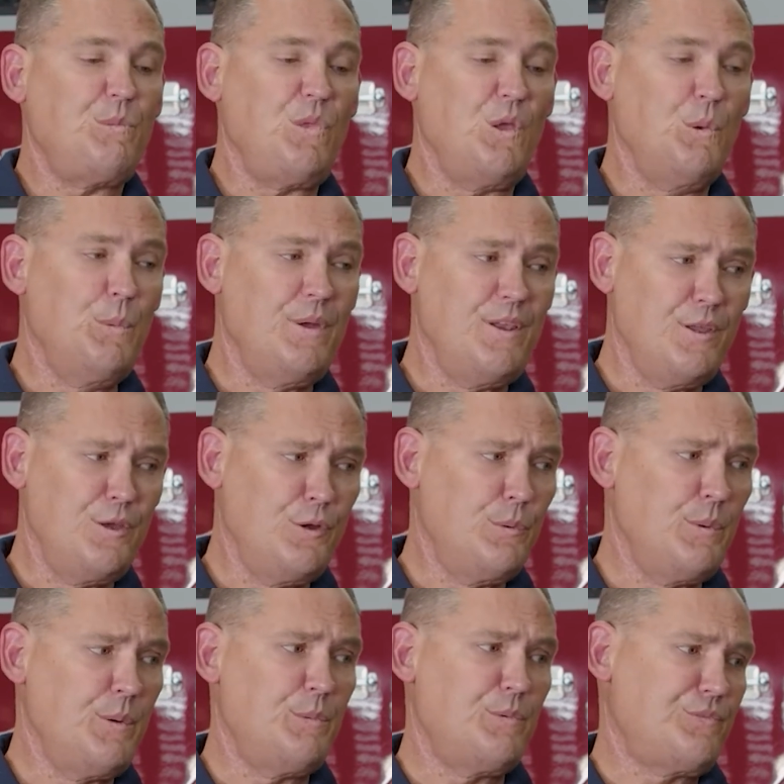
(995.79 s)
we
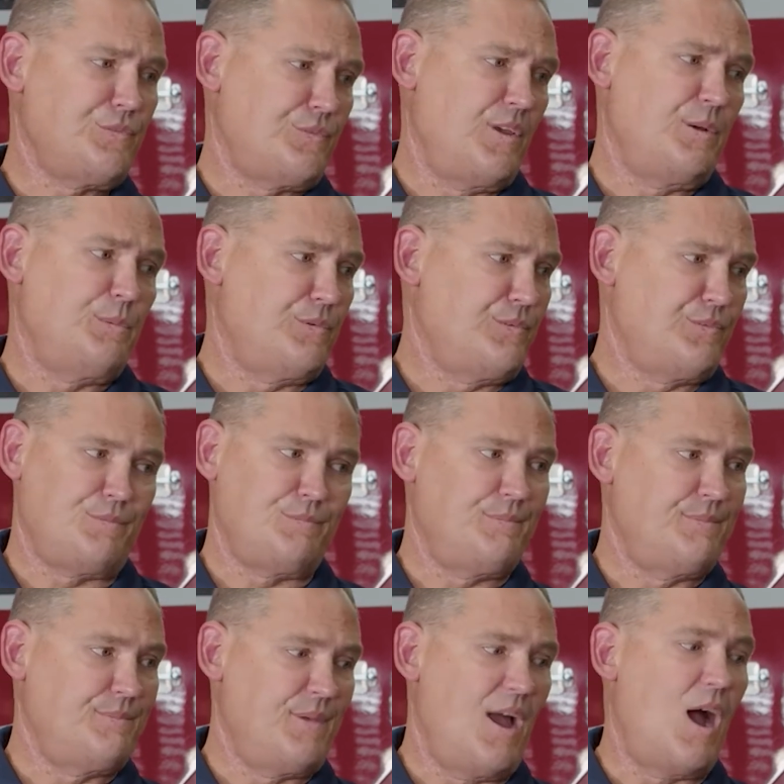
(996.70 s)
knew it was
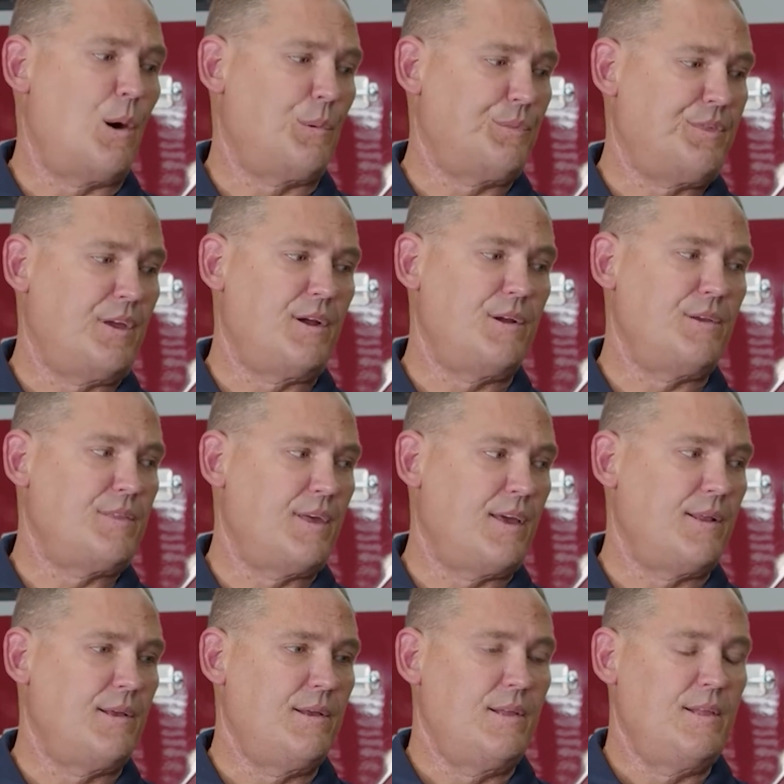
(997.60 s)
out there
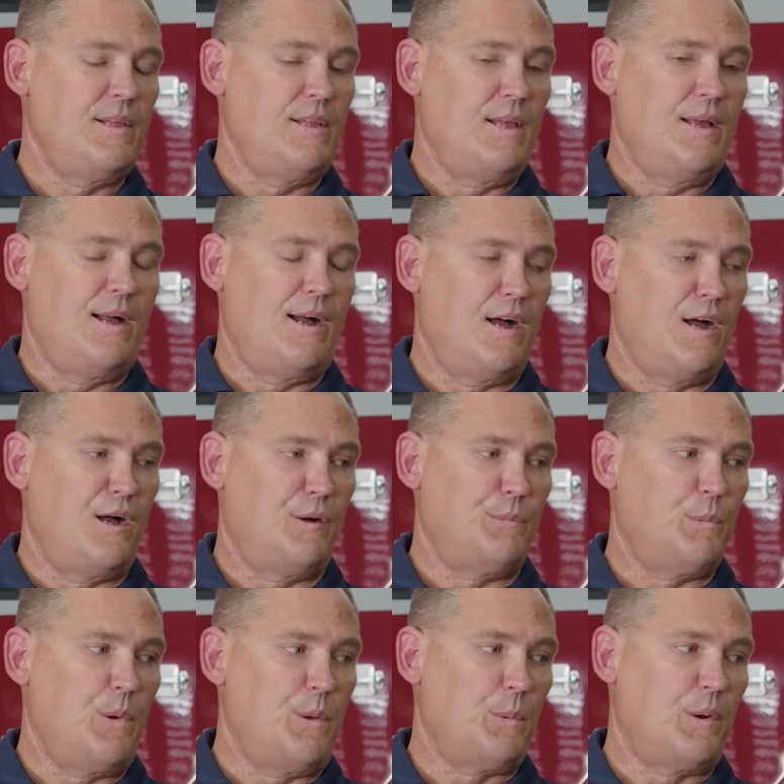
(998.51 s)
that
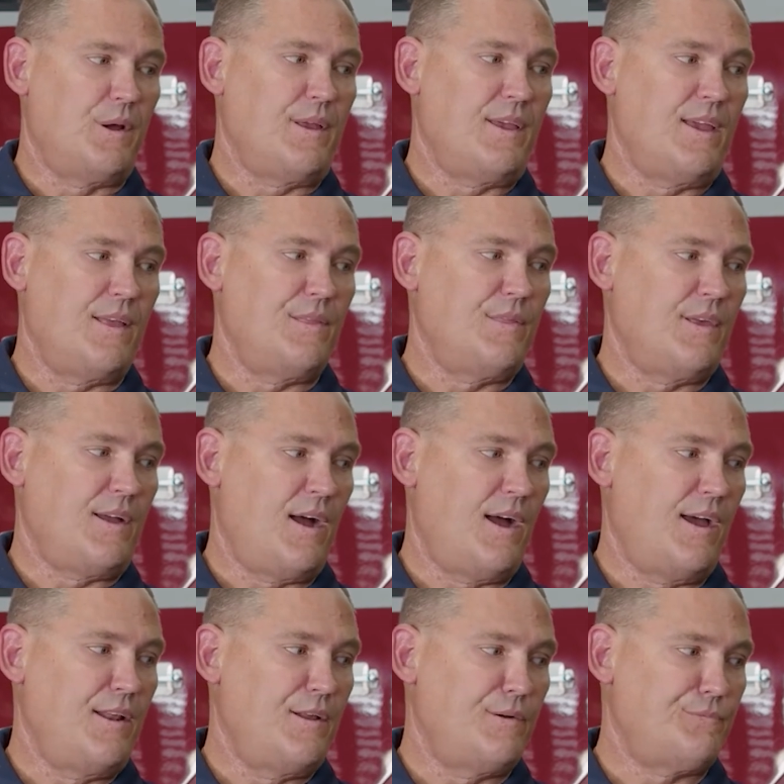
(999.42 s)
we weren't getting the
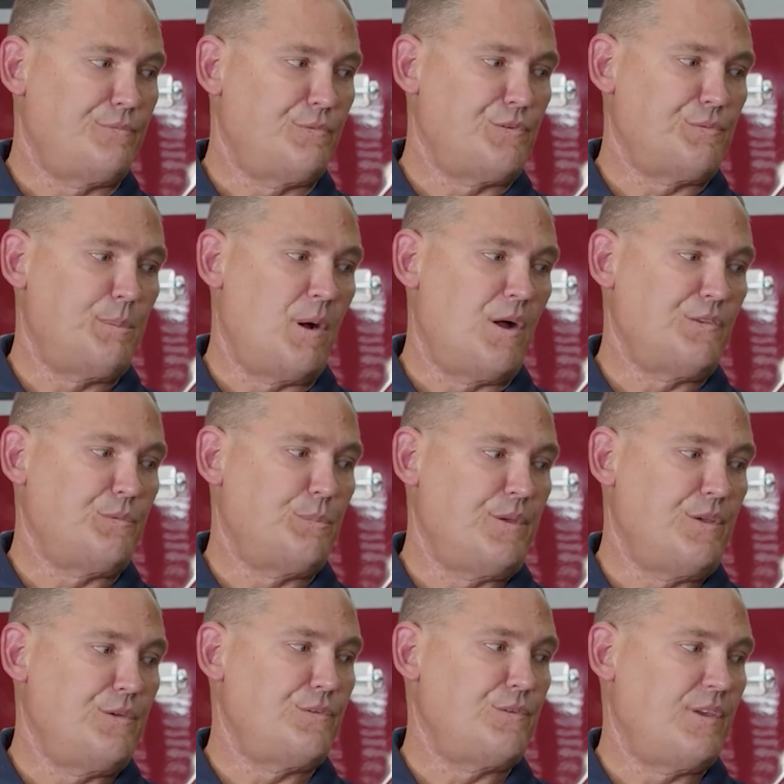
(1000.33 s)
kind of response
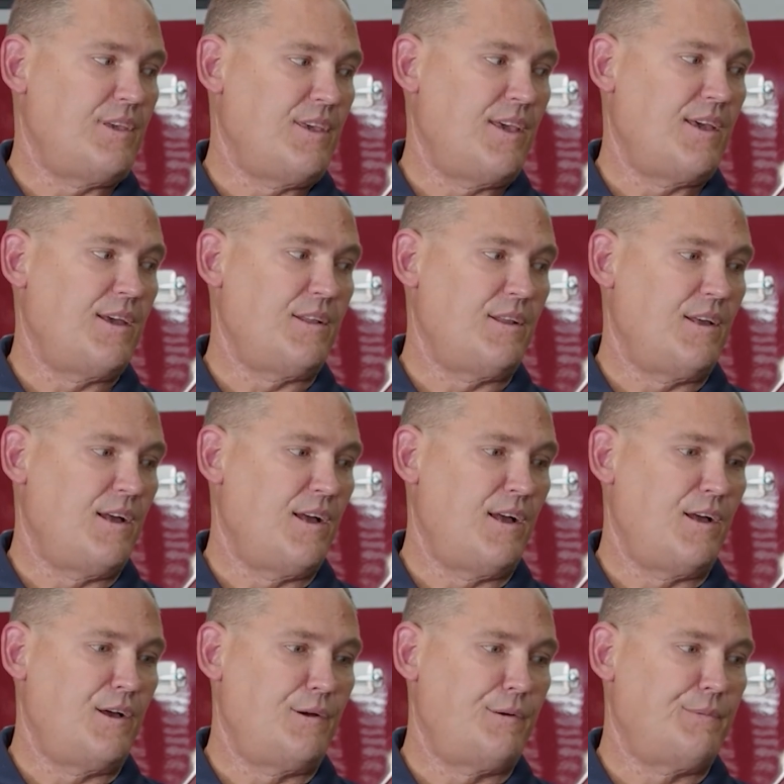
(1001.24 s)
we used to get
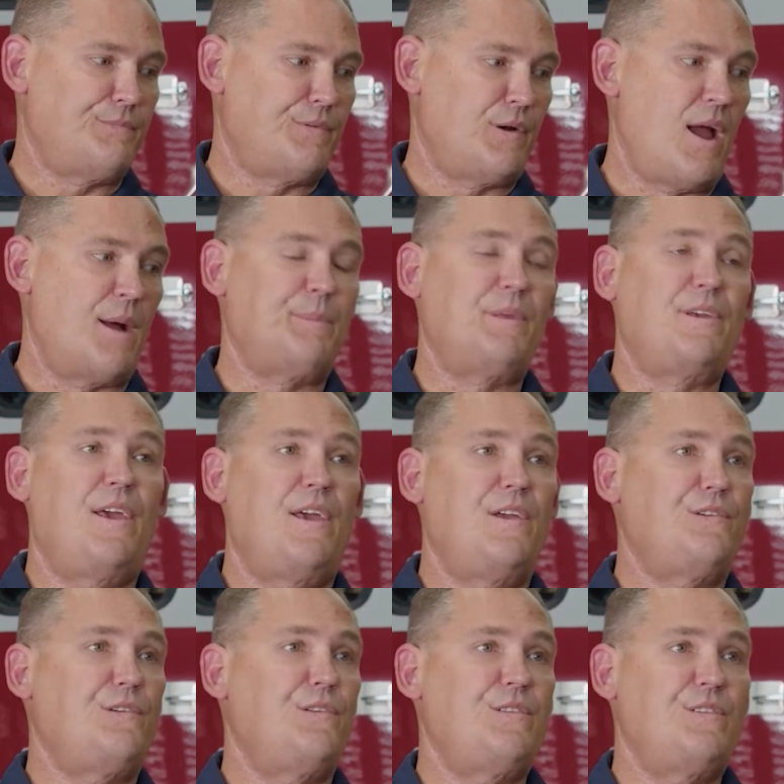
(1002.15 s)
for
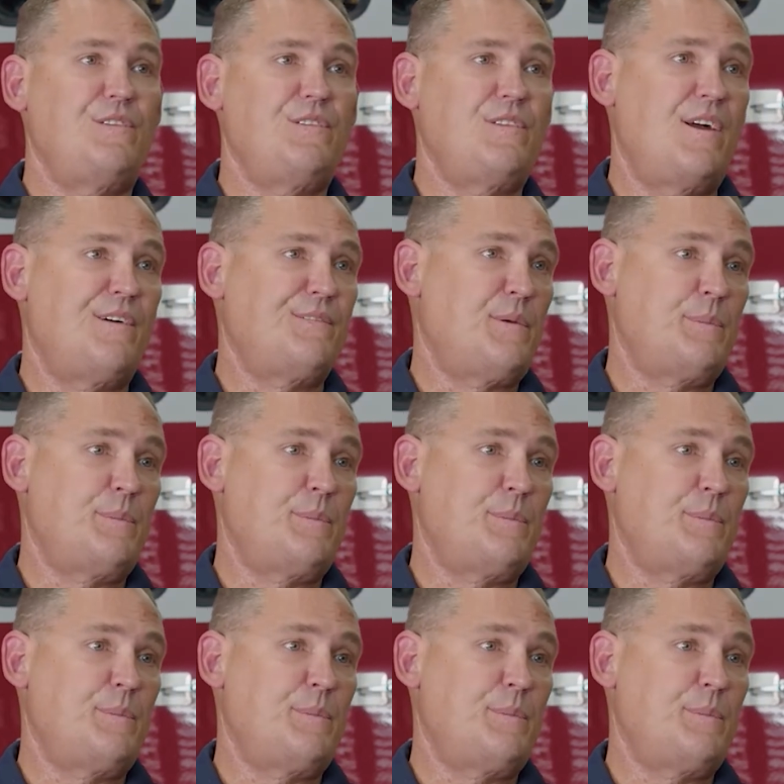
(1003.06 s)
applications and stuff.